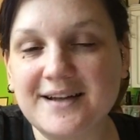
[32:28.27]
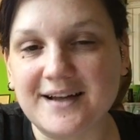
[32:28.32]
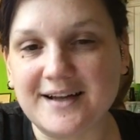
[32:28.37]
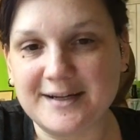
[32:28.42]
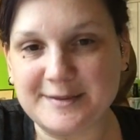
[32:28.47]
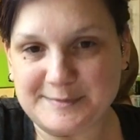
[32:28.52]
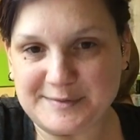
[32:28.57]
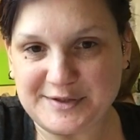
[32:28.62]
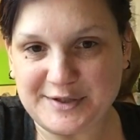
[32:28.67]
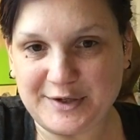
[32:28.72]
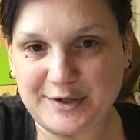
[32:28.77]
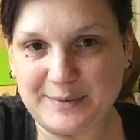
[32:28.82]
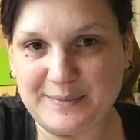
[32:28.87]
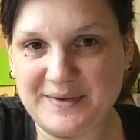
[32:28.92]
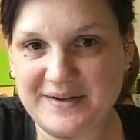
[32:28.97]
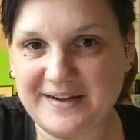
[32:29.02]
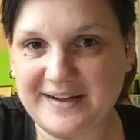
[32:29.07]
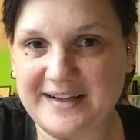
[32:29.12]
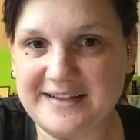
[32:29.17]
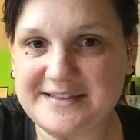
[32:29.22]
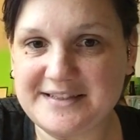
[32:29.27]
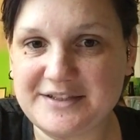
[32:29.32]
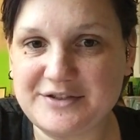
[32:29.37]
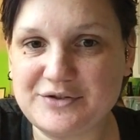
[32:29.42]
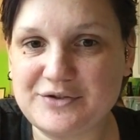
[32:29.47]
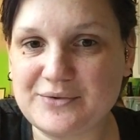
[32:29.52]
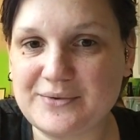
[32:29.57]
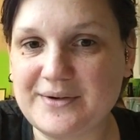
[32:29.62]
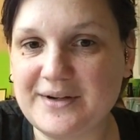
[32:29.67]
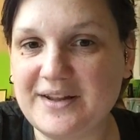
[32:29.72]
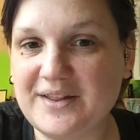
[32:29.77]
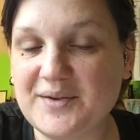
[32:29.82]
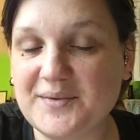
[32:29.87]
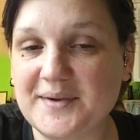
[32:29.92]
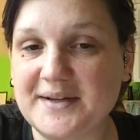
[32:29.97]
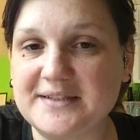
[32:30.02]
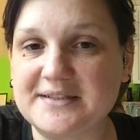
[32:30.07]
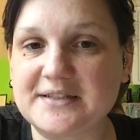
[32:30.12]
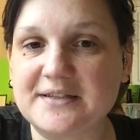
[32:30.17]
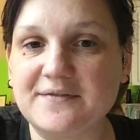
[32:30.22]
So I hope you guys enjoy the
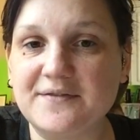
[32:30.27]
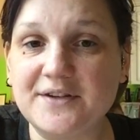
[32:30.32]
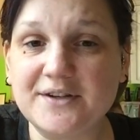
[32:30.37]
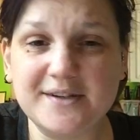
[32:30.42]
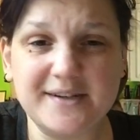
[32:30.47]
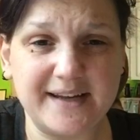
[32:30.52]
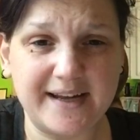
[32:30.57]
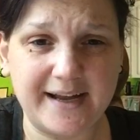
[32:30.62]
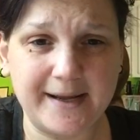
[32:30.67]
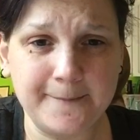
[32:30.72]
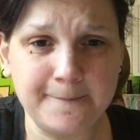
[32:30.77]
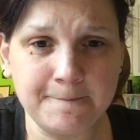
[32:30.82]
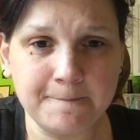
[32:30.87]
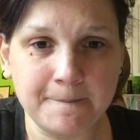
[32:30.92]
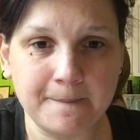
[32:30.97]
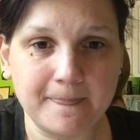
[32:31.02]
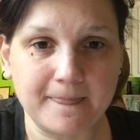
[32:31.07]
rest of your day